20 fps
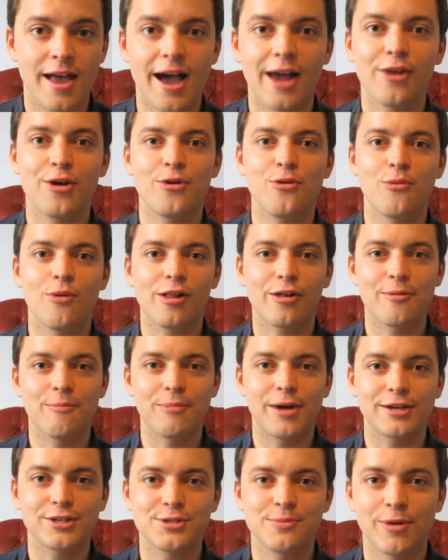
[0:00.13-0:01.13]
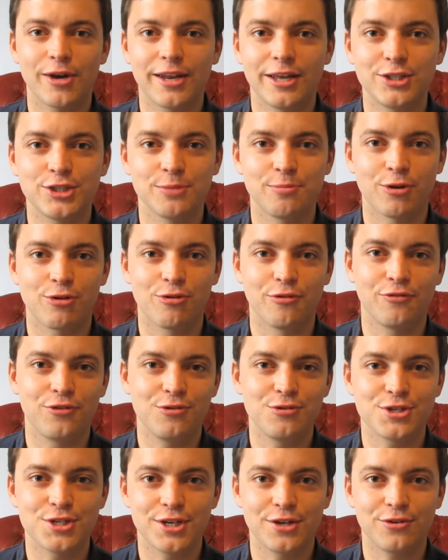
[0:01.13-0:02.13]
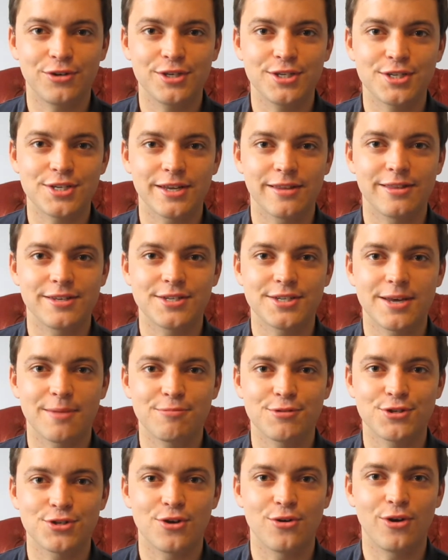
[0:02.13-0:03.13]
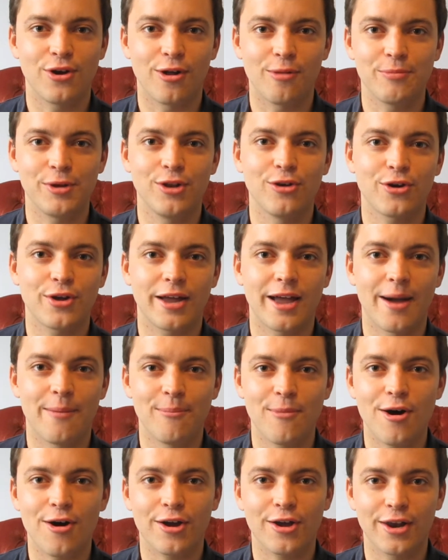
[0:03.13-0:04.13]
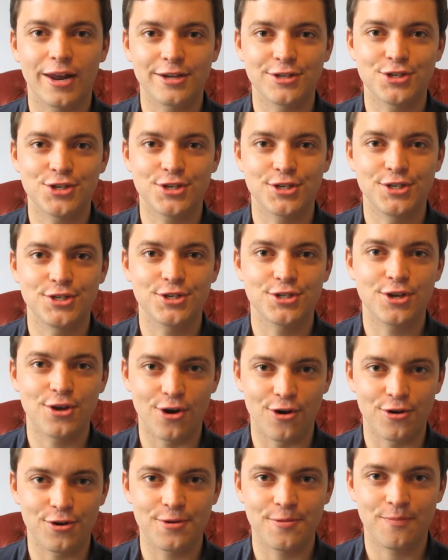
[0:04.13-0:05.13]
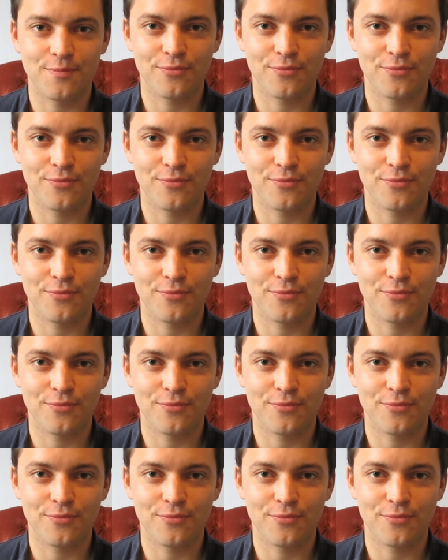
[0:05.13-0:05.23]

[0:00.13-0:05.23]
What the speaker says: Hello, welcome back to my Nature Book Review series. In this episode, I'll be looking at Mark Kalansky's Cod.